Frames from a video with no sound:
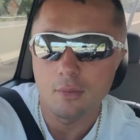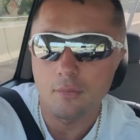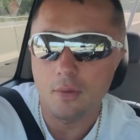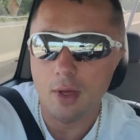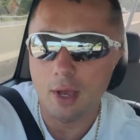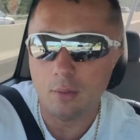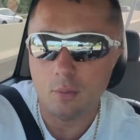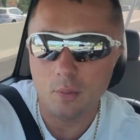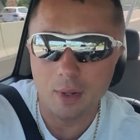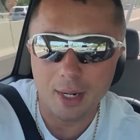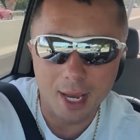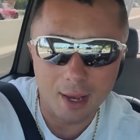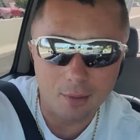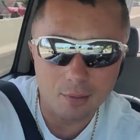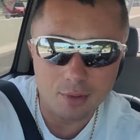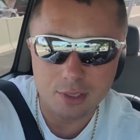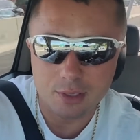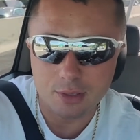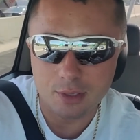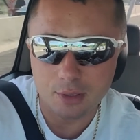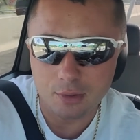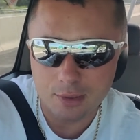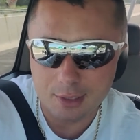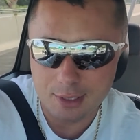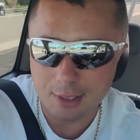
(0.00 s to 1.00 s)
Like, when I was
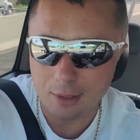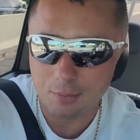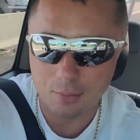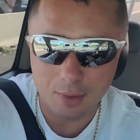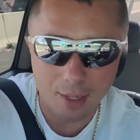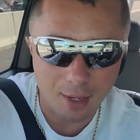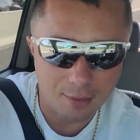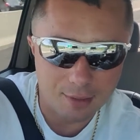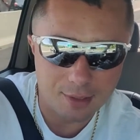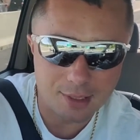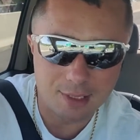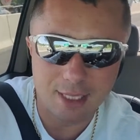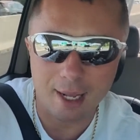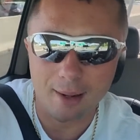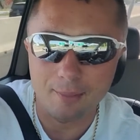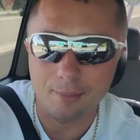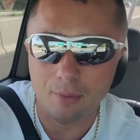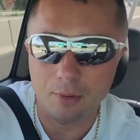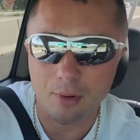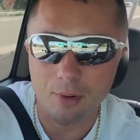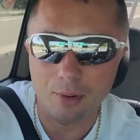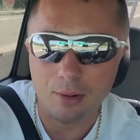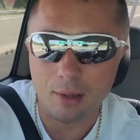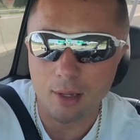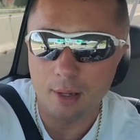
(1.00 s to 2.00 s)
losing, when I was dead
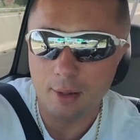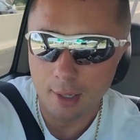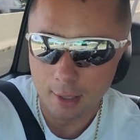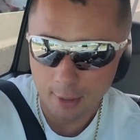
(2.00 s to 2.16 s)
broke,